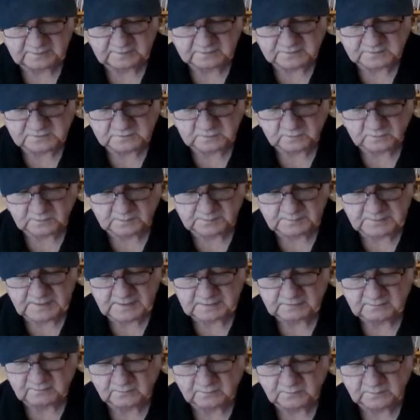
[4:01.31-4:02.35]
the Storm, an
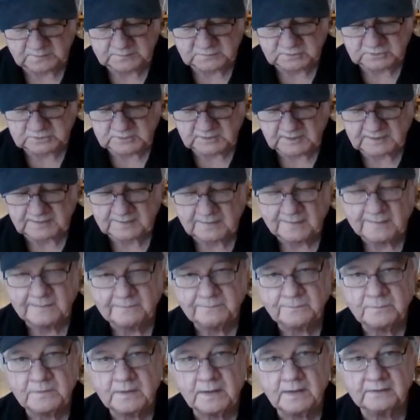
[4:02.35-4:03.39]
8 to 1 shot
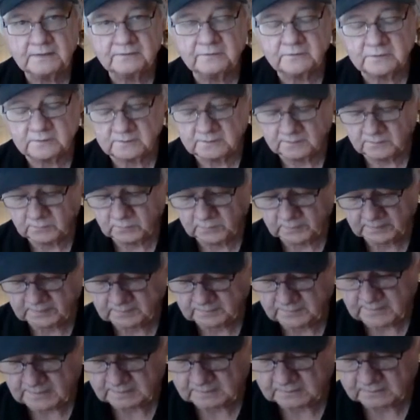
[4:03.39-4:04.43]
has hit the board in
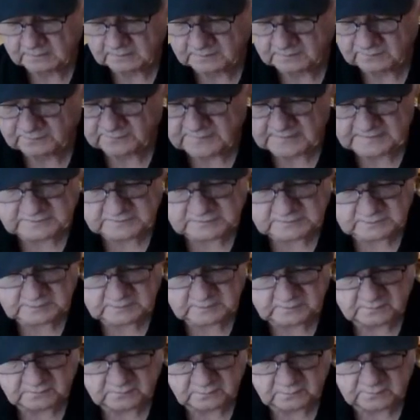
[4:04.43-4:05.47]
power run fashion
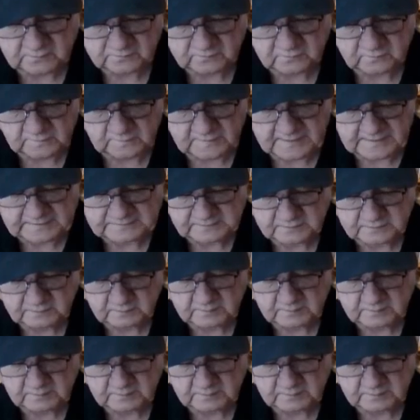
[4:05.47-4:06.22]
in two of her last